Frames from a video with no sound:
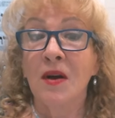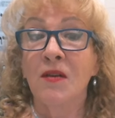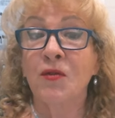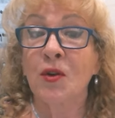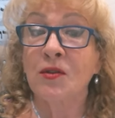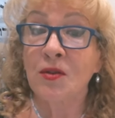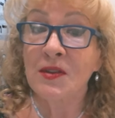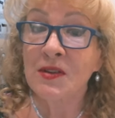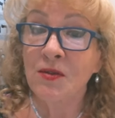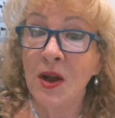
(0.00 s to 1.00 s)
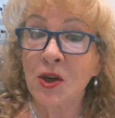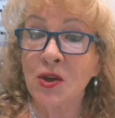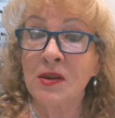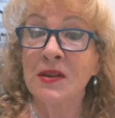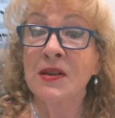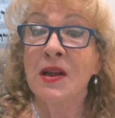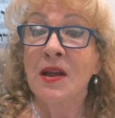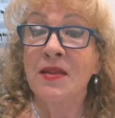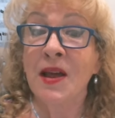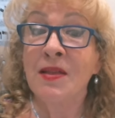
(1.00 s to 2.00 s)
for transgressions
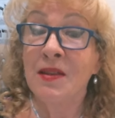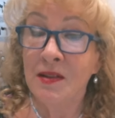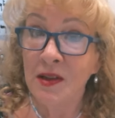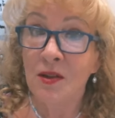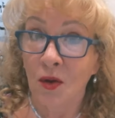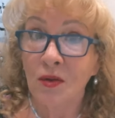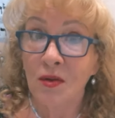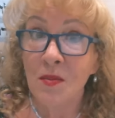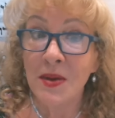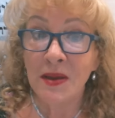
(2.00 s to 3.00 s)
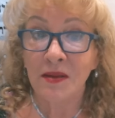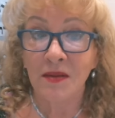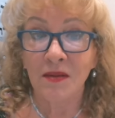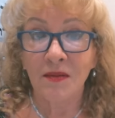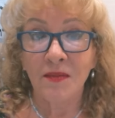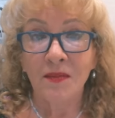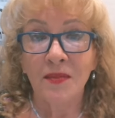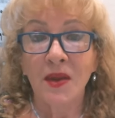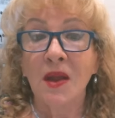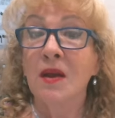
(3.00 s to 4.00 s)
that they did not commit.
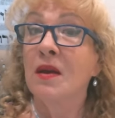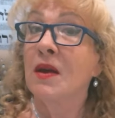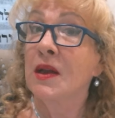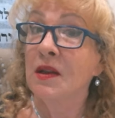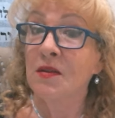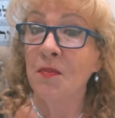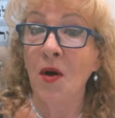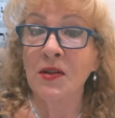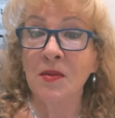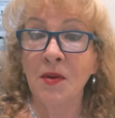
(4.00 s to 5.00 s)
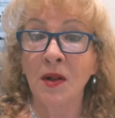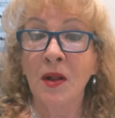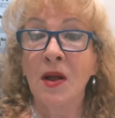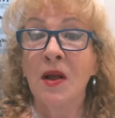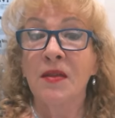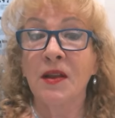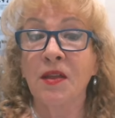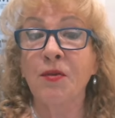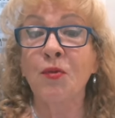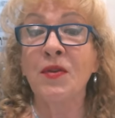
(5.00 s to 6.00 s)
It is possible that
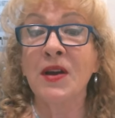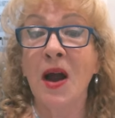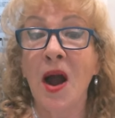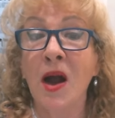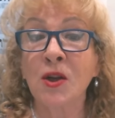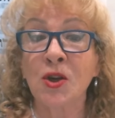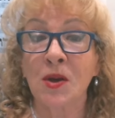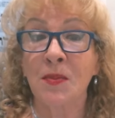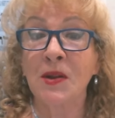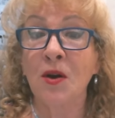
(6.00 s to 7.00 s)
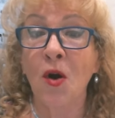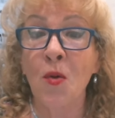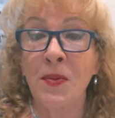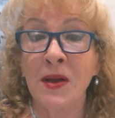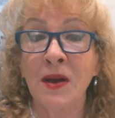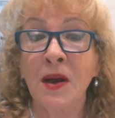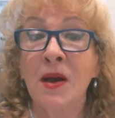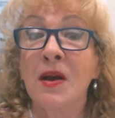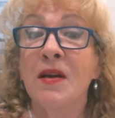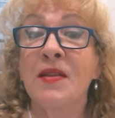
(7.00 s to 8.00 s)
through their hardship and coping,
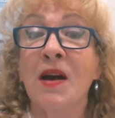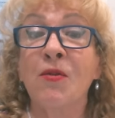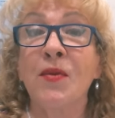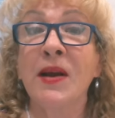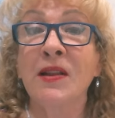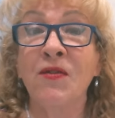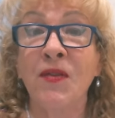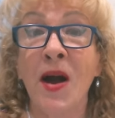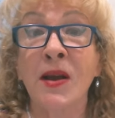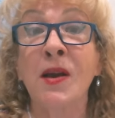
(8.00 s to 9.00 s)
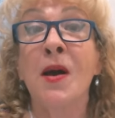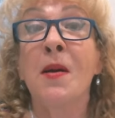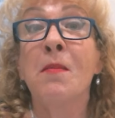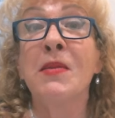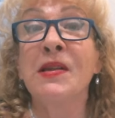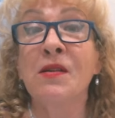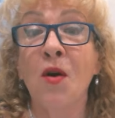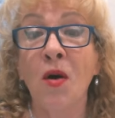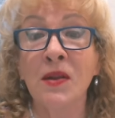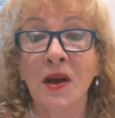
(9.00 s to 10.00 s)
they are rectifying
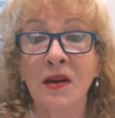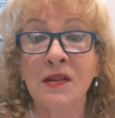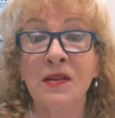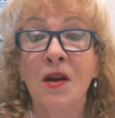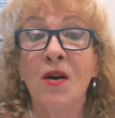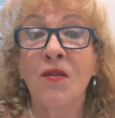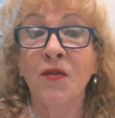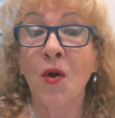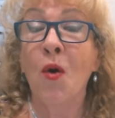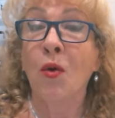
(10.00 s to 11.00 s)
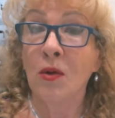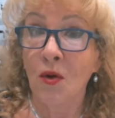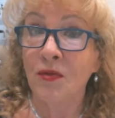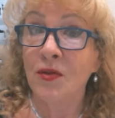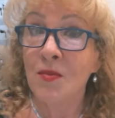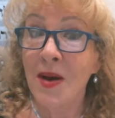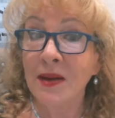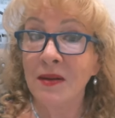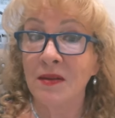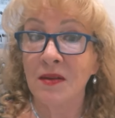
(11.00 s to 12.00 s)
misconducts for all of
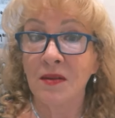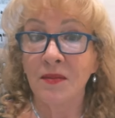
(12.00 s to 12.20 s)
humanity.